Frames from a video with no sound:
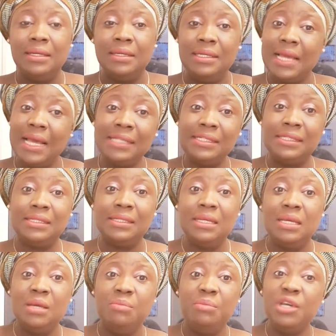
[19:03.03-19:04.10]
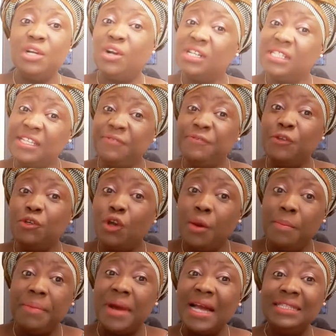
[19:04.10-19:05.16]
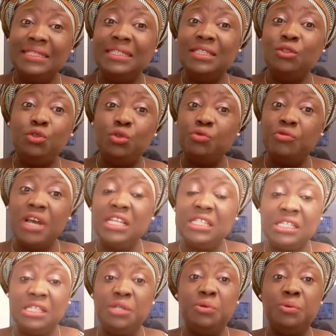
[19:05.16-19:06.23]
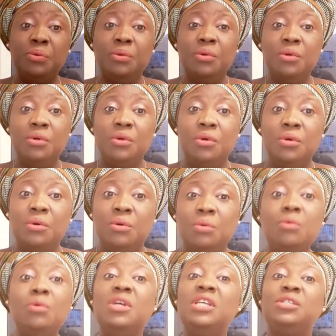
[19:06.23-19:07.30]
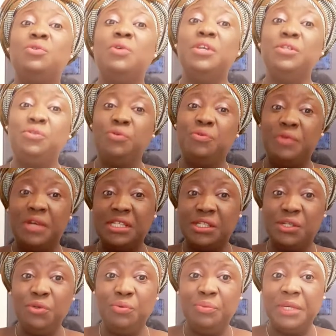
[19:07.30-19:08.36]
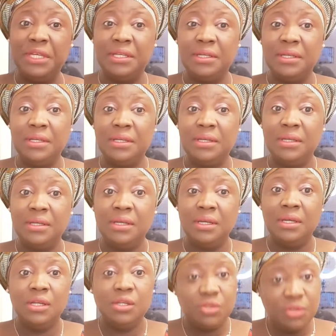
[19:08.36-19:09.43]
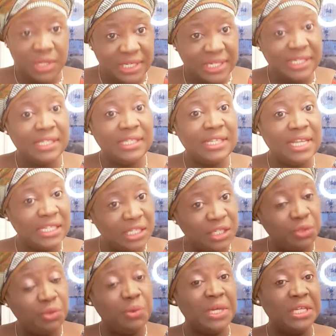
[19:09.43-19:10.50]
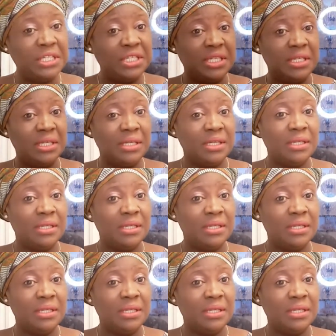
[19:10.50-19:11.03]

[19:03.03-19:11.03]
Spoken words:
Yes, because if you don't barge in to rescue, who is going to rescue me? So this is the situation.